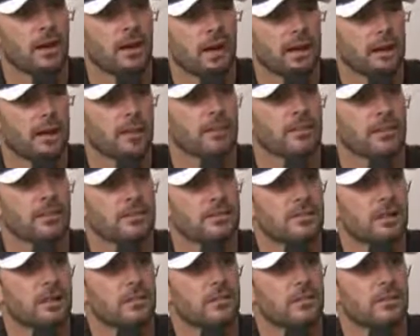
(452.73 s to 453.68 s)
I liked that
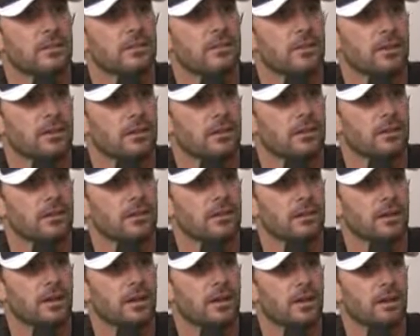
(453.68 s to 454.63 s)
side of it
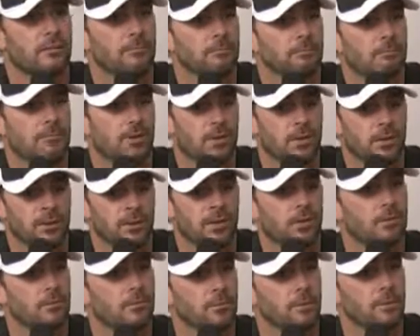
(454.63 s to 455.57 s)
and felt
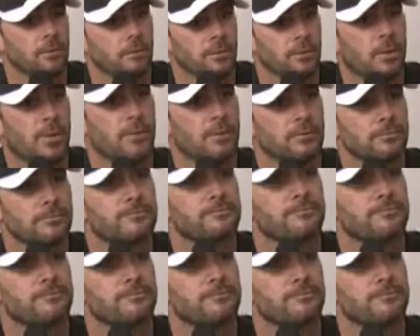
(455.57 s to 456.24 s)
like it was better.